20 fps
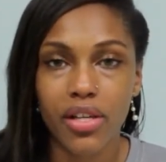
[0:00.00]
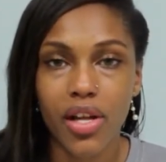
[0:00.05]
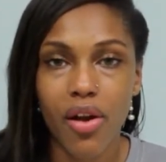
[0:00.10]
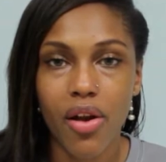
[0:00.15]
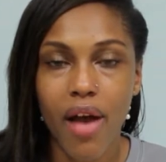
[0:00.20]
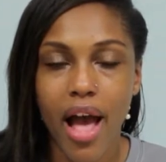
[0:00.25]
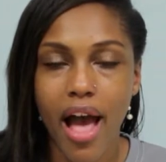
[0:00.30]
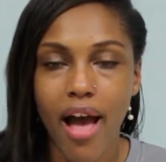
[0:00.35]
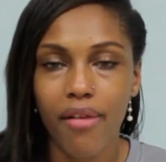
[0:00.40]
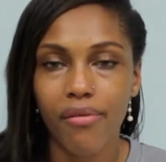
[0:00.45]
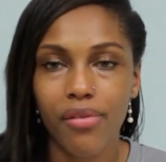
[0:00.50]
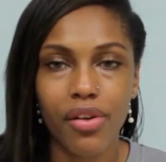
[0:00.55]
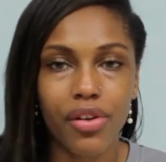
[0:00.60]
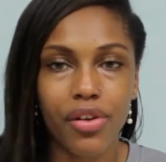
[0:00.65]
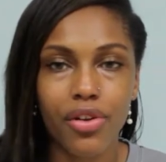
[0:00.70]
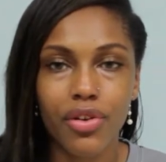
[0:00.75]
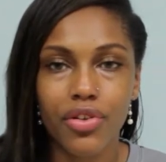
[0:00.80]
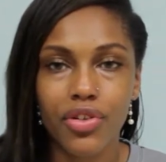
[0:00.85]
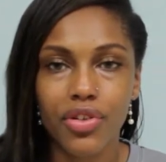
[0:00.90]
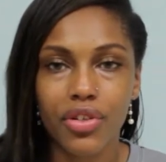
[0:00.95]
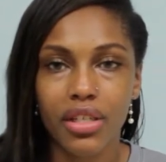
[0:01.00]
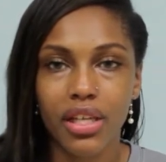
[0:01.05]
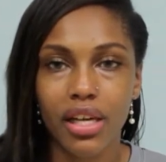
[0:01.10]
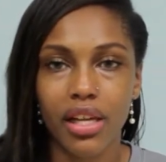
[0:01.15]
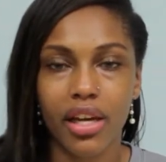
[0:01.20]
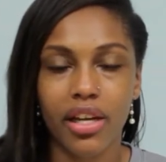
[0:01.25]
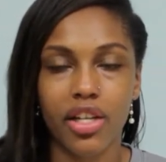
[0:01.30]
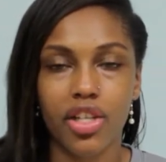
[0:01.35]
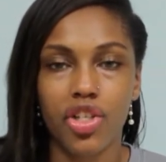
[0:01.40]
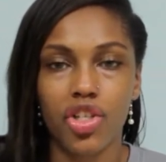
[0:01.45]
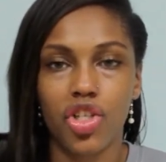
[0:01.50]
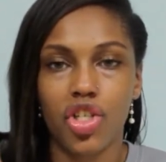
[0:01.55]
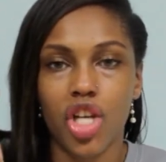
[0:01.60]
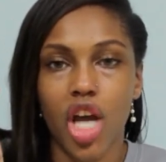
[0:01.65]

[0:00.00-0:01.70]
Because I know Advil, you can just get like a